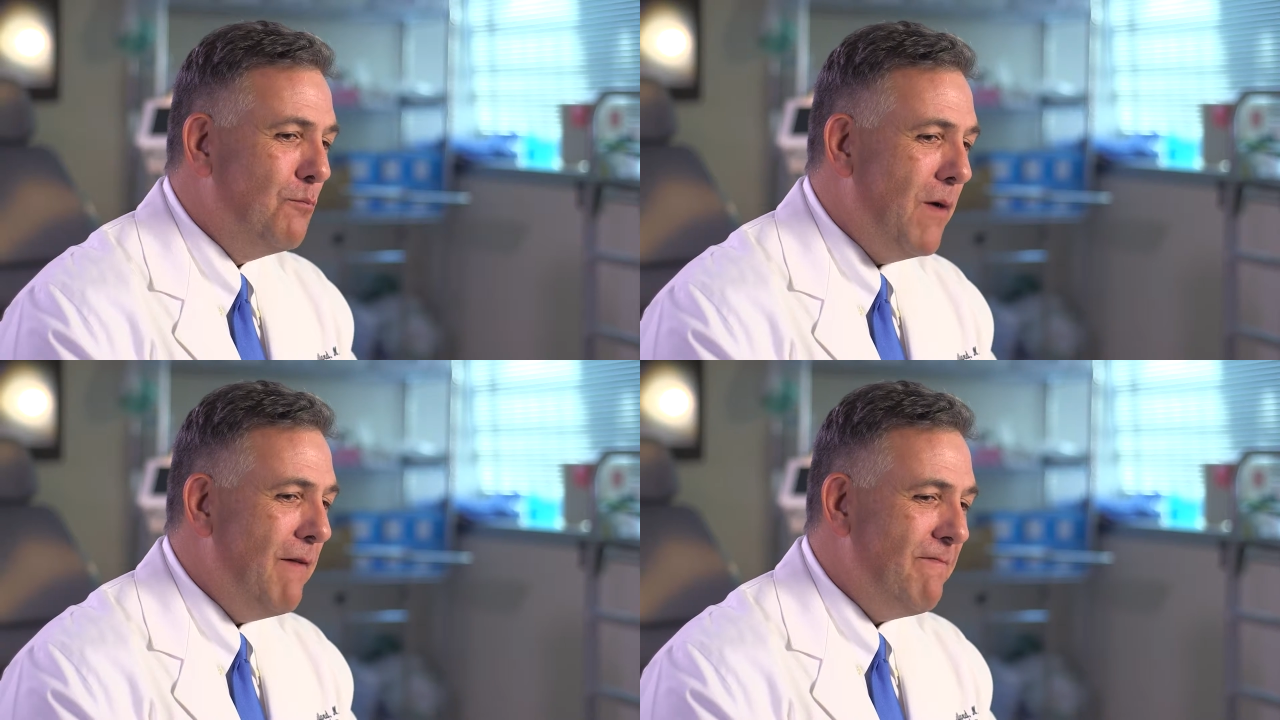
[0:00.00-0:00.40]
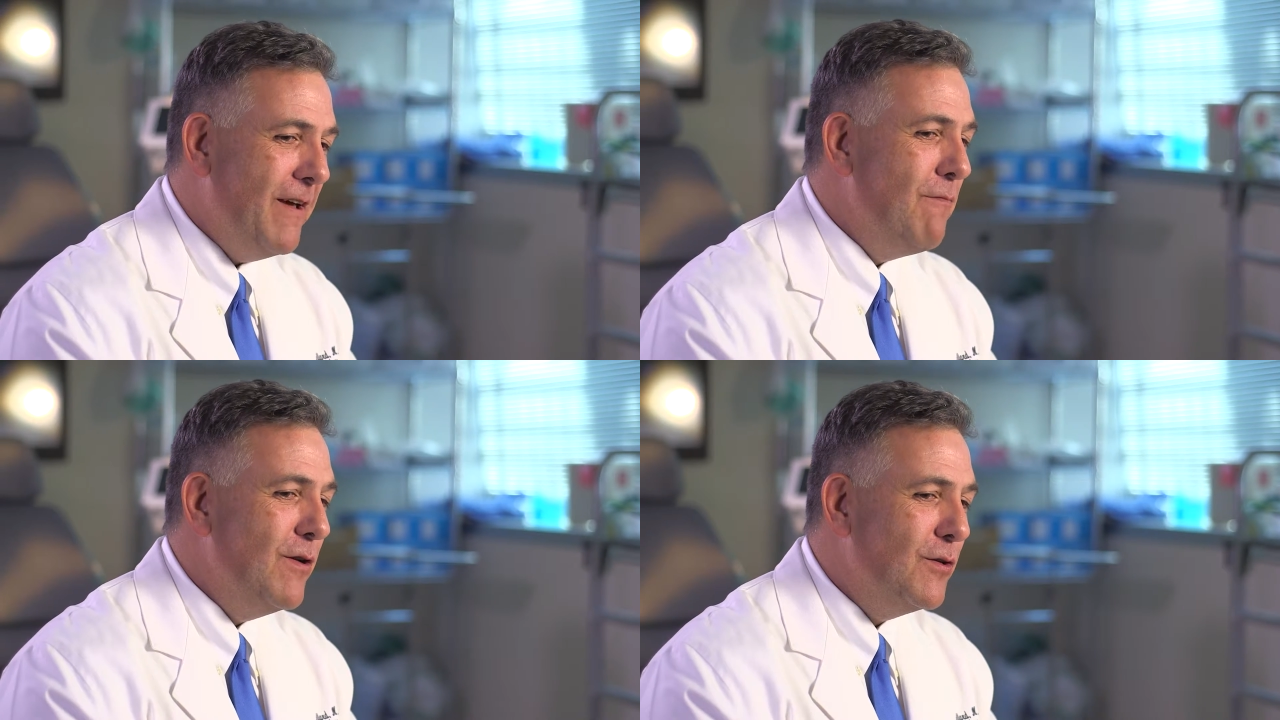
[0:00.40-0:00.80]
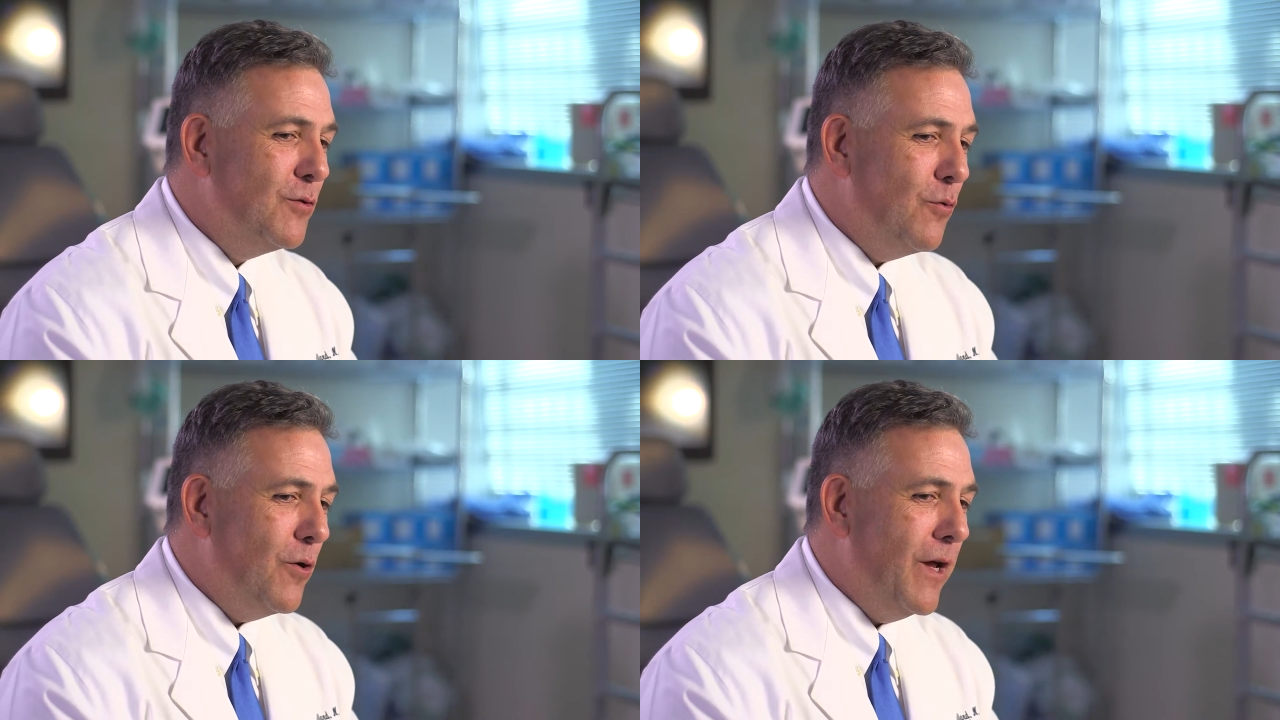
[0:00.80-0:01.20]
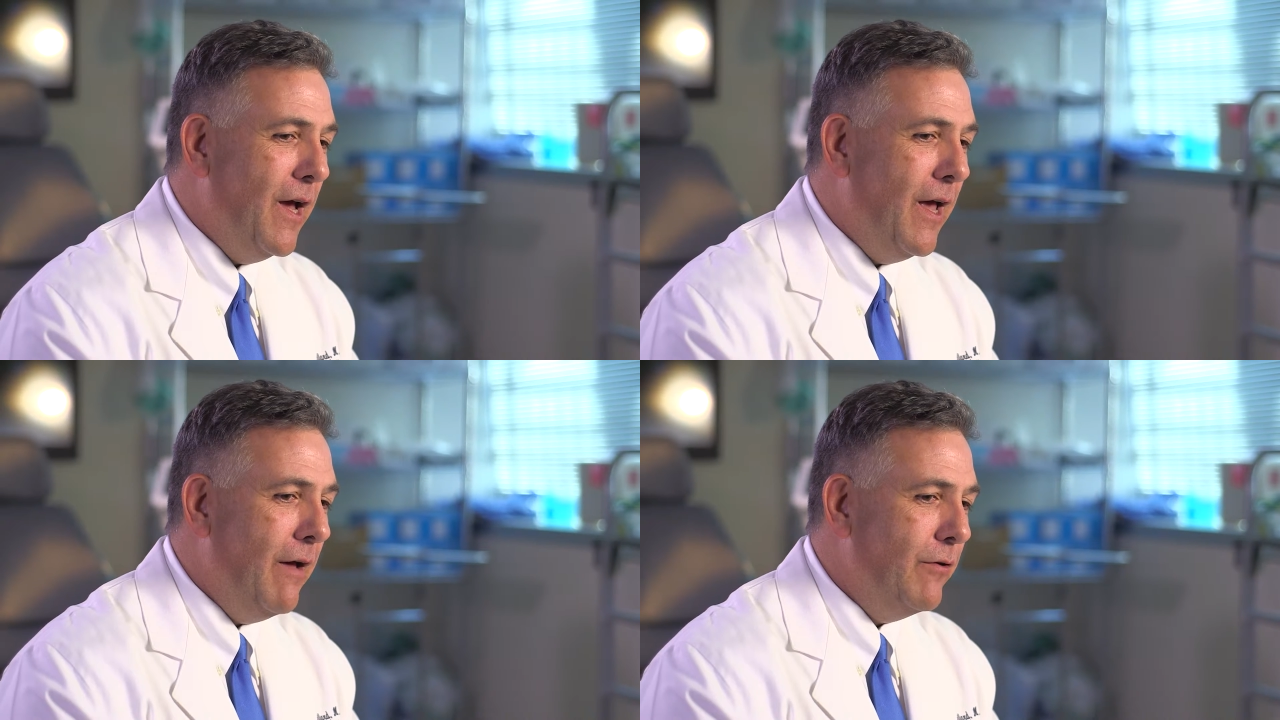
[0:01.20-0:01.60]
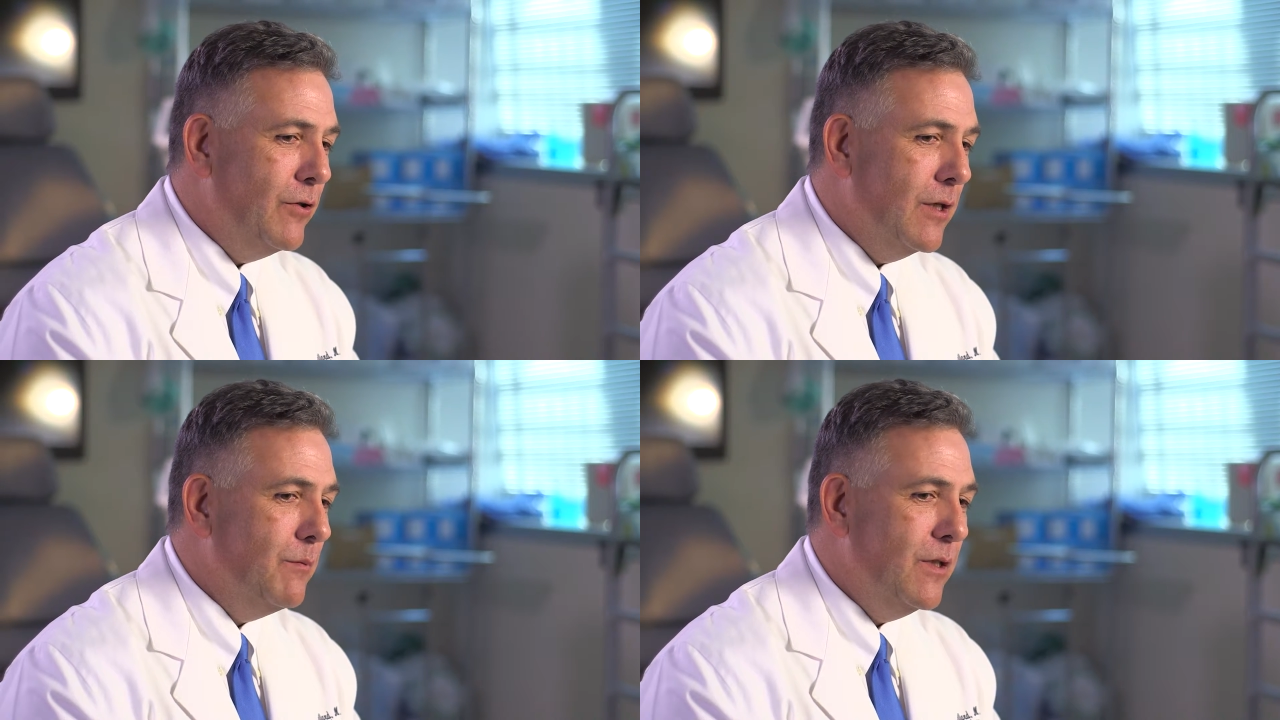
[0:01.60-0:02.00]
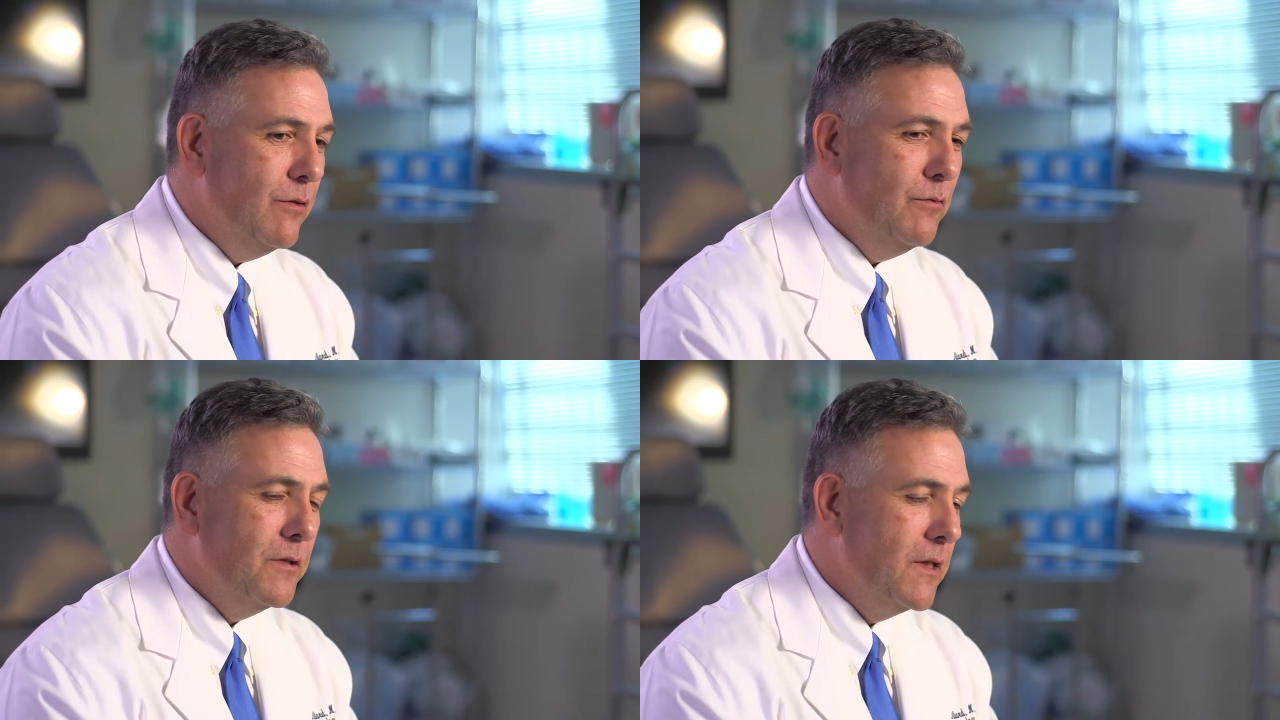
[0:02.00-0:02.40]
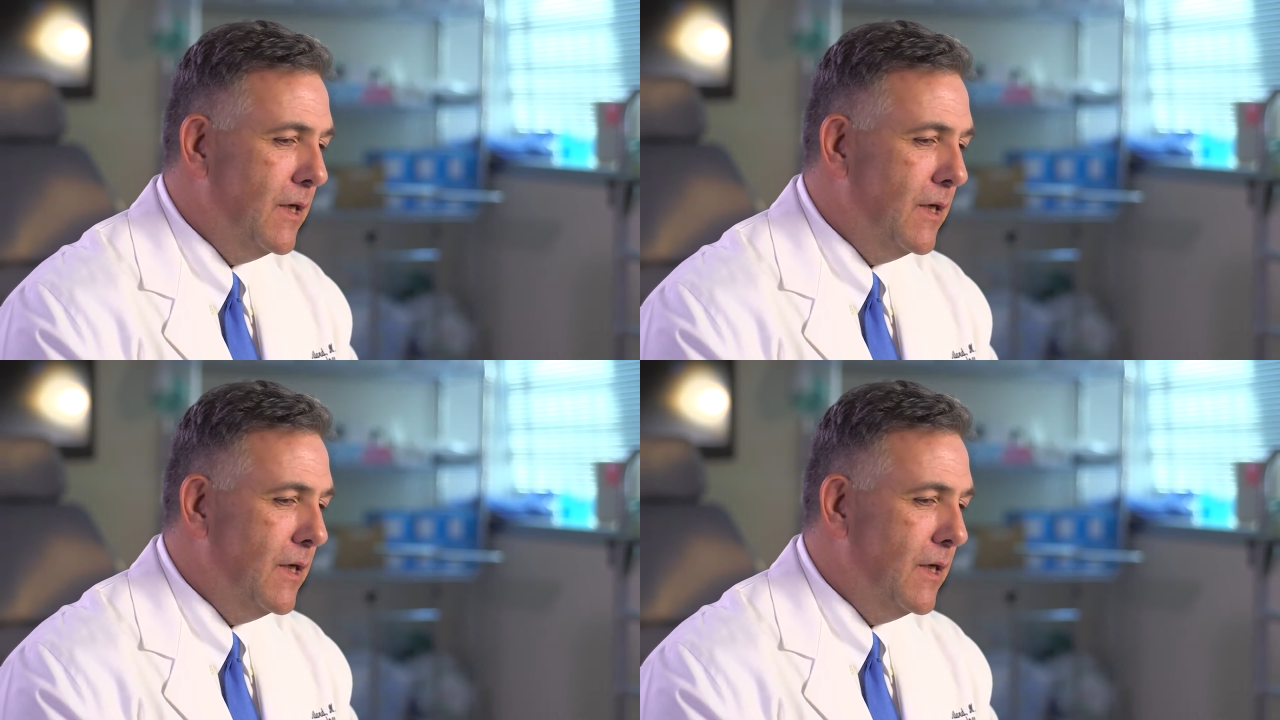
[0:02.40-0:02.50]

My favorite story, I have a gentleman who's,